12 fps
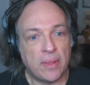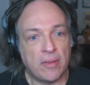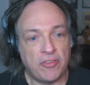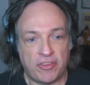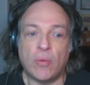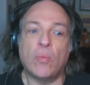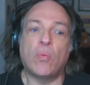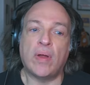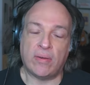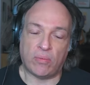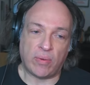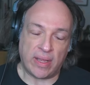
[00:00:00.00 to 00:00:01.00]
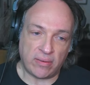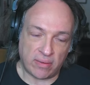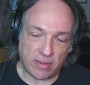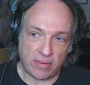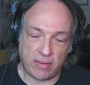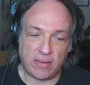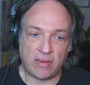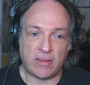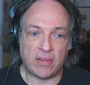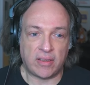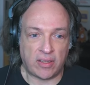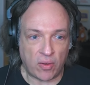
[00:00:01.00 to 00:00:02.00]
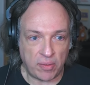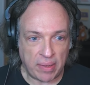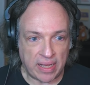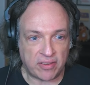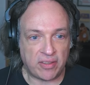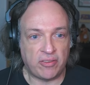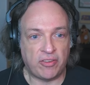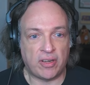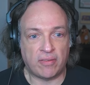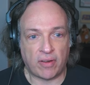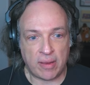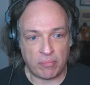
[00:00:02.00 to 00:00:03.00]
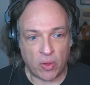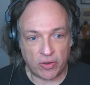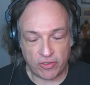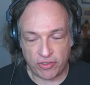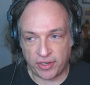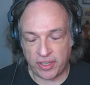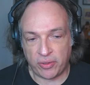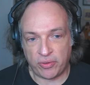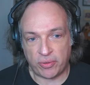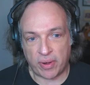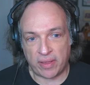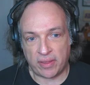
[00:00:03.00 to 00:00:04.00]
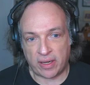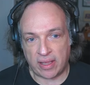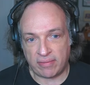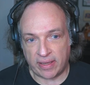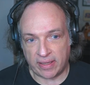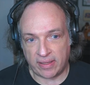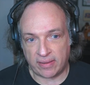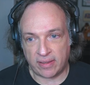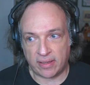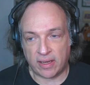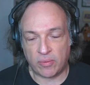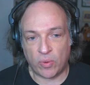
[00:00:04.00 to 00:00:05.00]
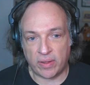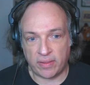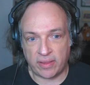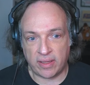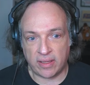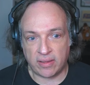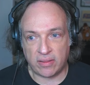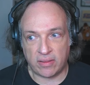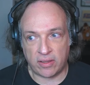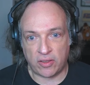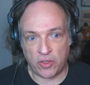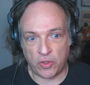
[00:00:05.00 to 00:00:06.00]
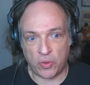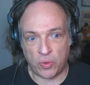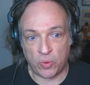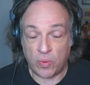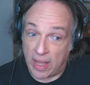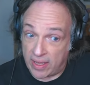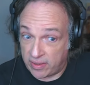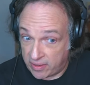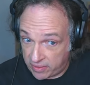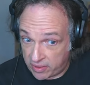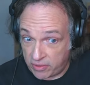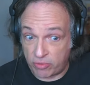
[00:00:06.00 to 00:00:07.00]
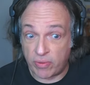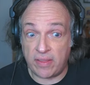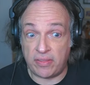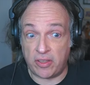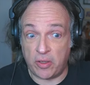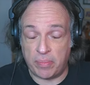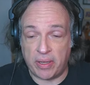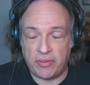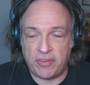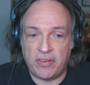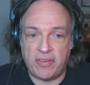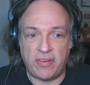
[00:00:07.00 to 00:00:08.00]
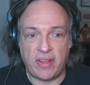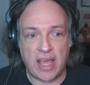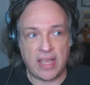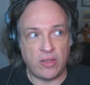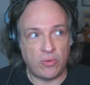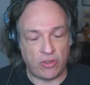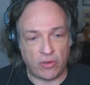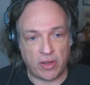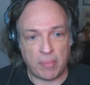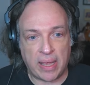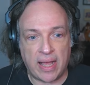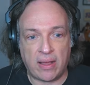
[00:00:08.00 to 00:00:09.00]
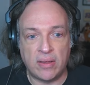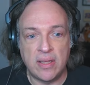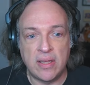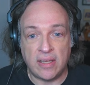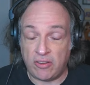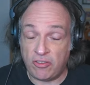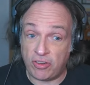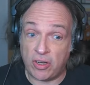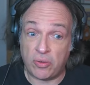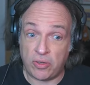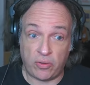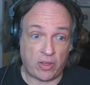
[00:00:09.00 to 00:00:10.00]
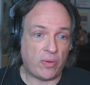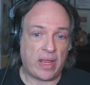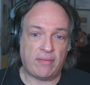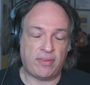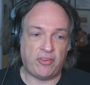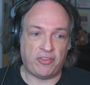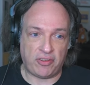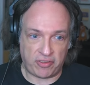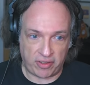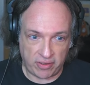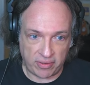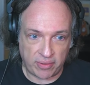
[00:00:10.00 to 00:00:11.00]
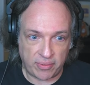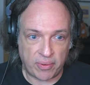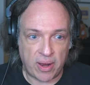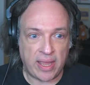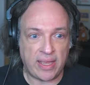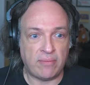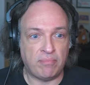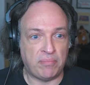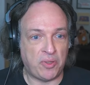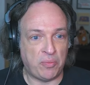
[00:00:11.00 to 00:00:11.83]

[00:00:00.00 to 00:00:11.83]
so when, when uh, going back to the sort of like monitoring you to write the life hacking thing like one thing that you and in the thread that you posted today you talk about is you know you don't have an assistant right you